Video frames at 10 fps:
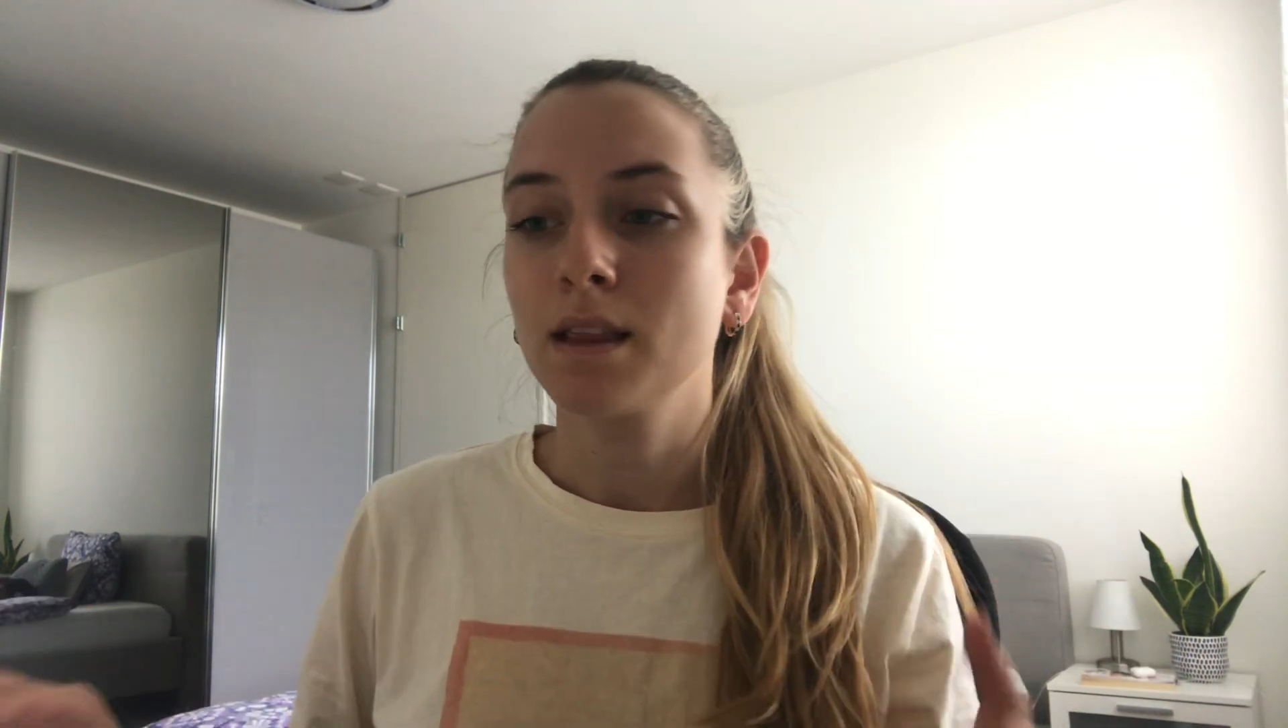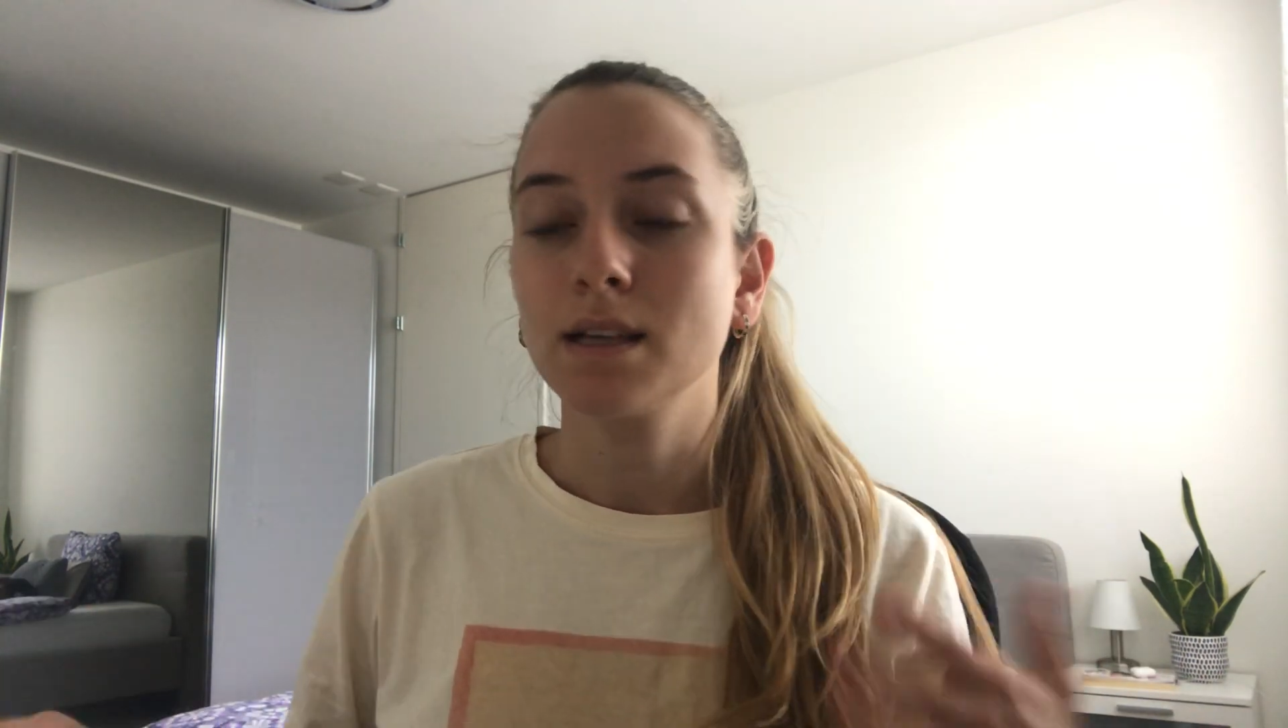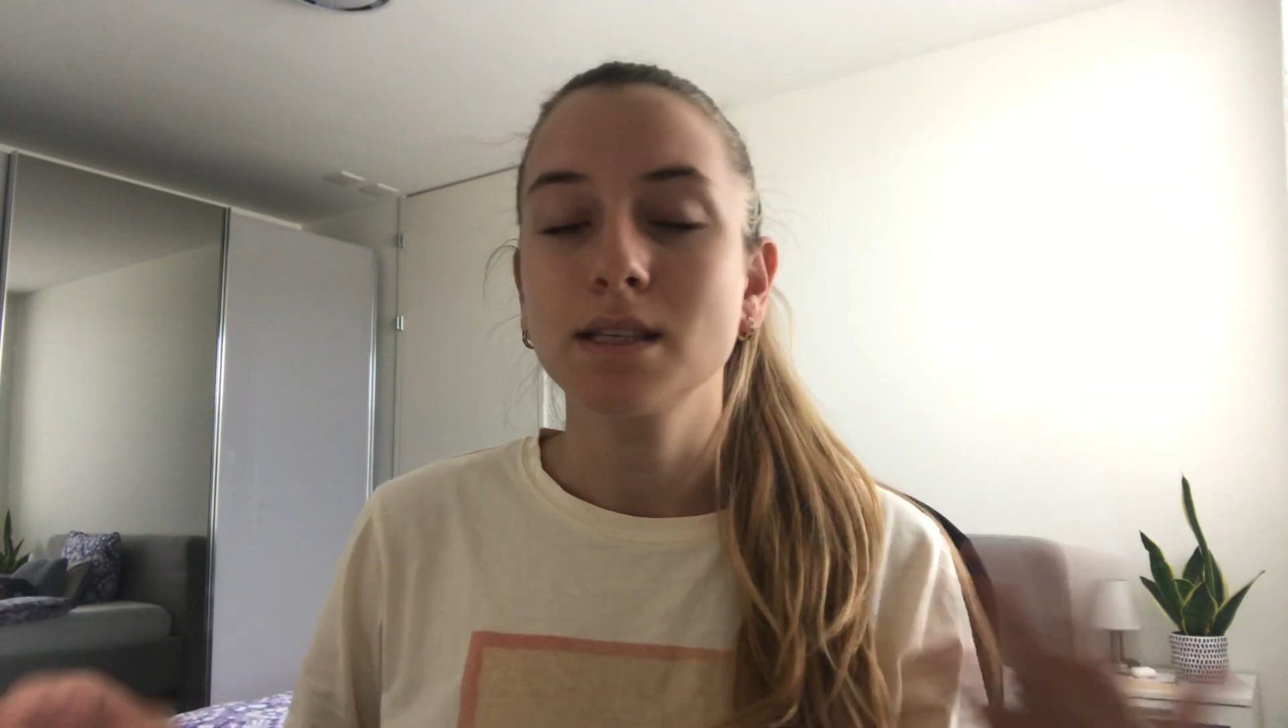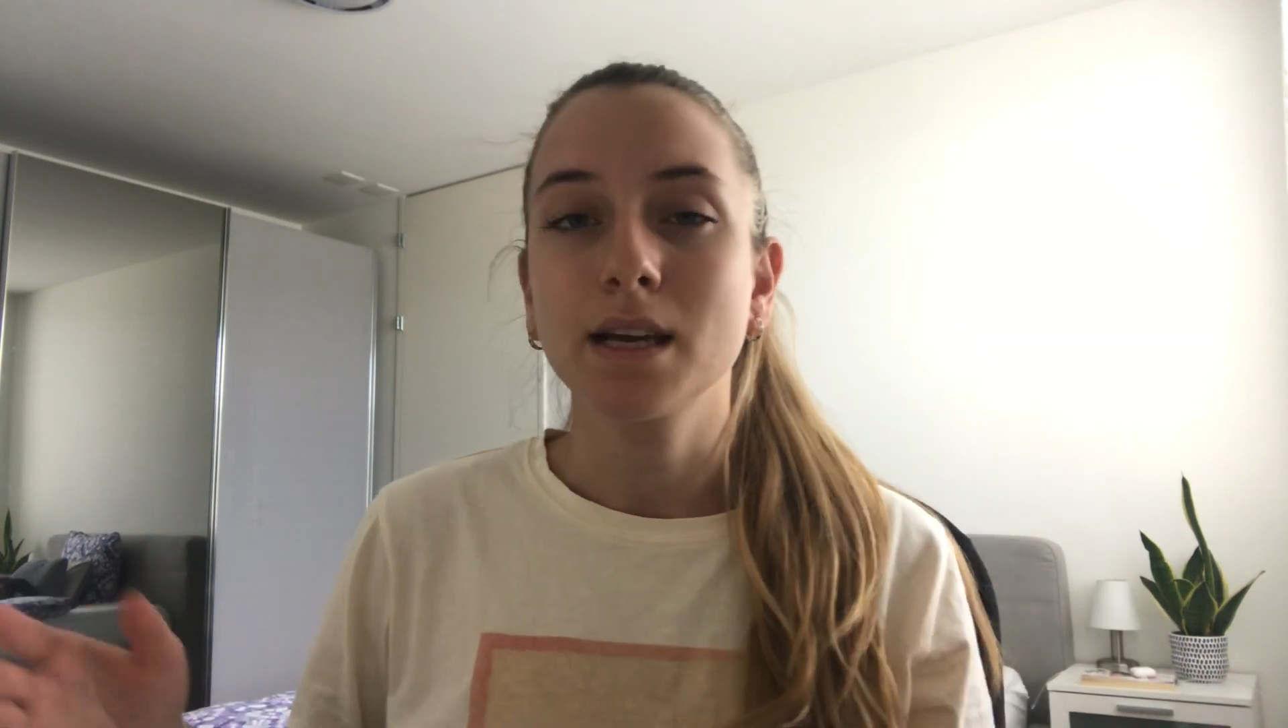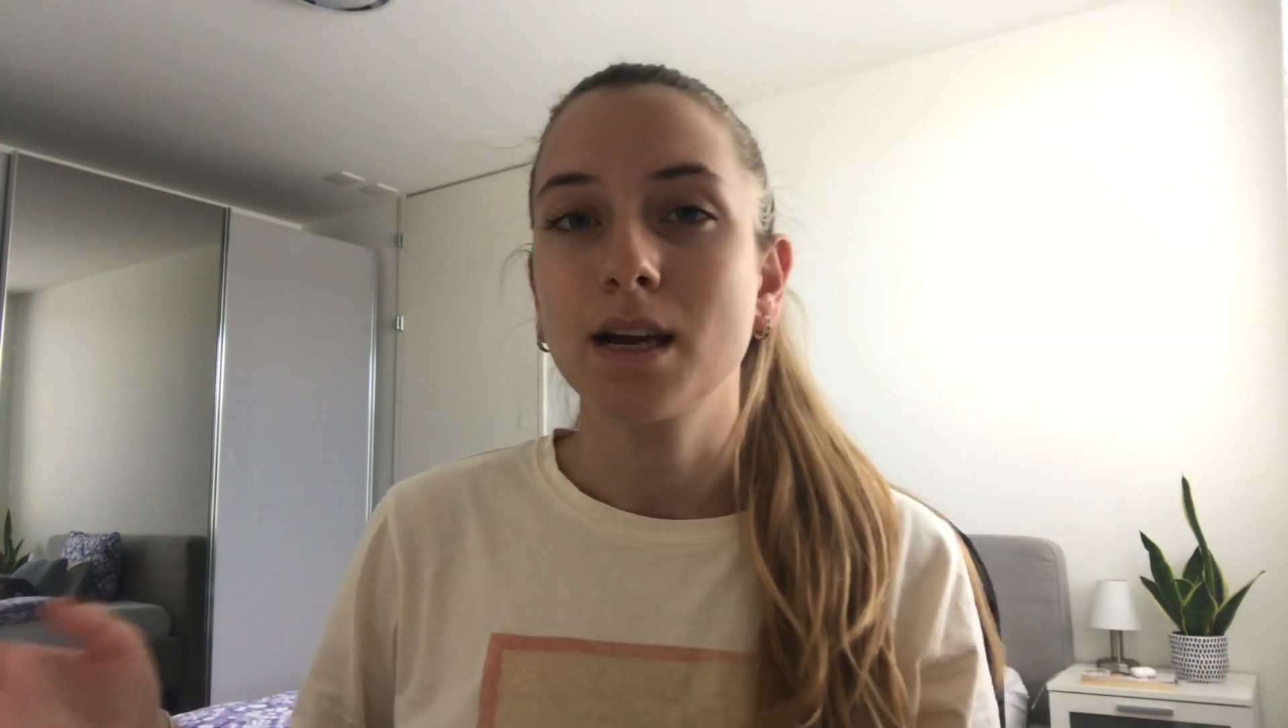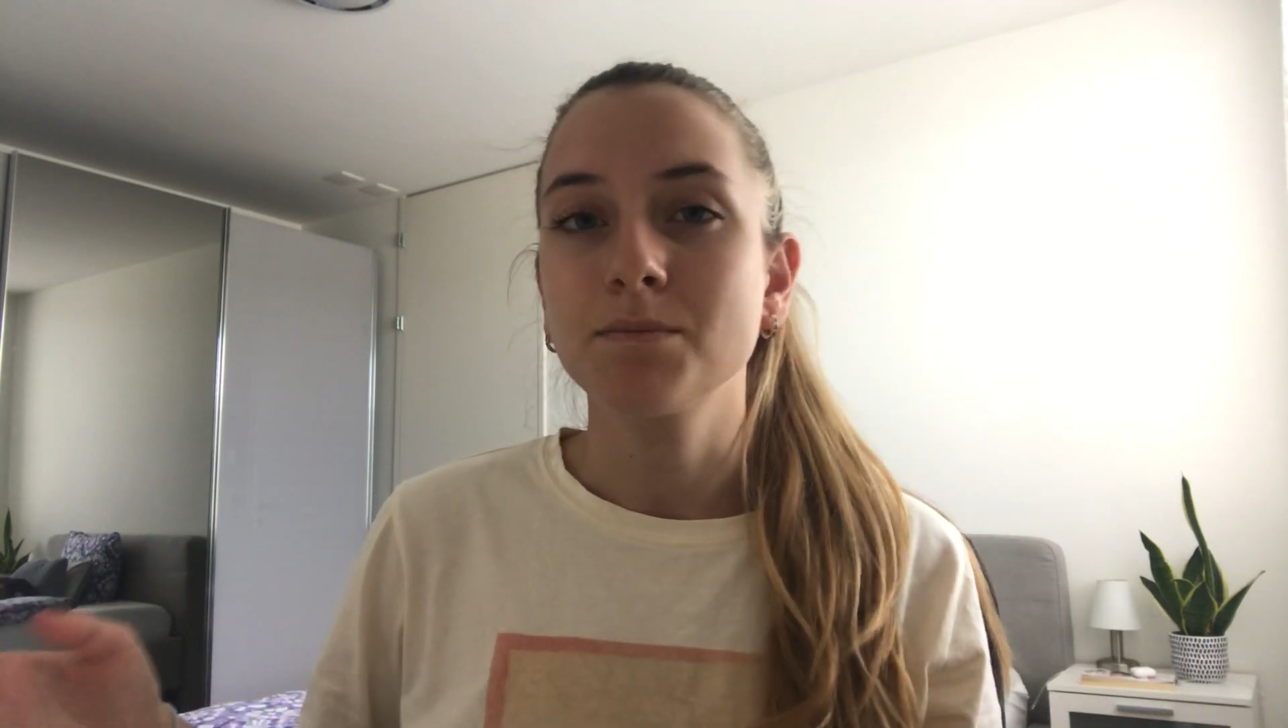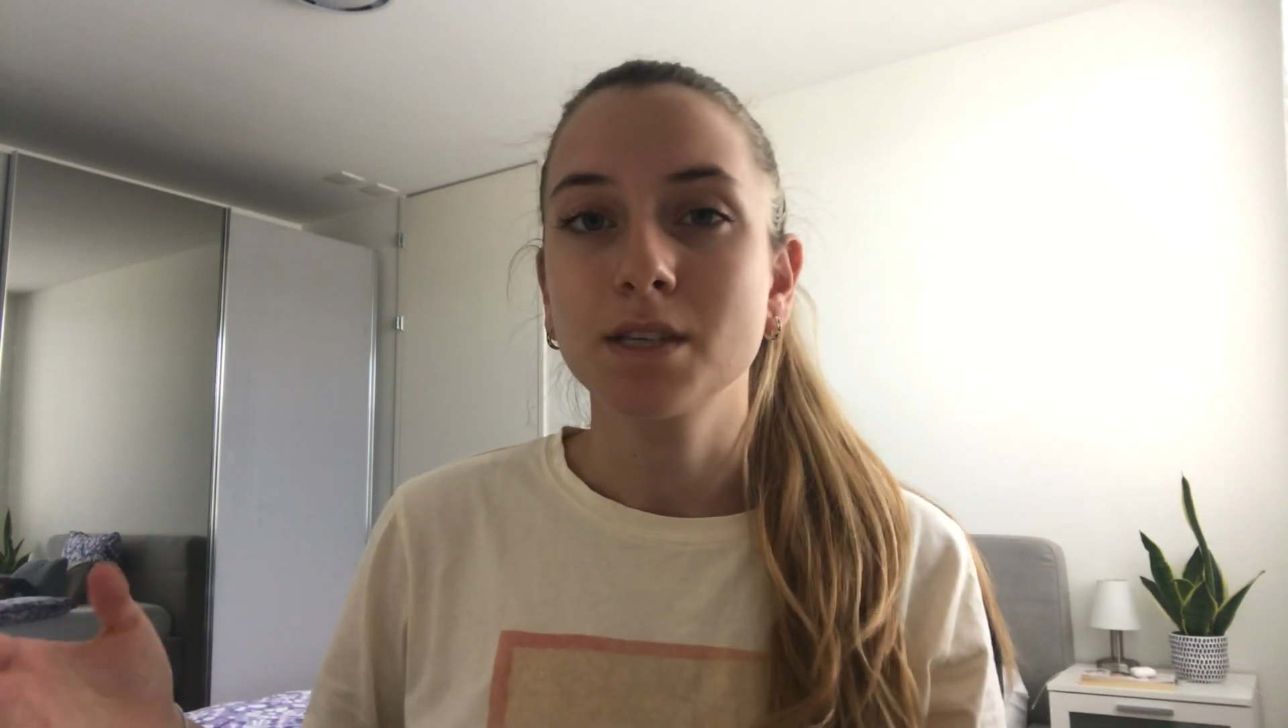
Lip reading: Let's say I'm